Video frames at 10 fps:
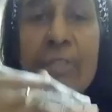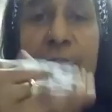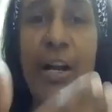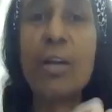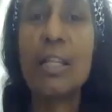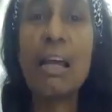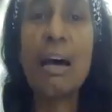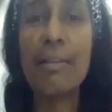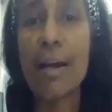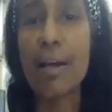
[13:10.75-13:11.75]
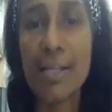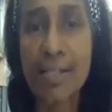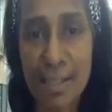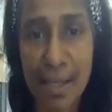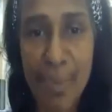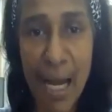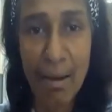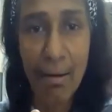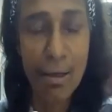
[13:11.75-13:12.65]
in front, the other line is at the back.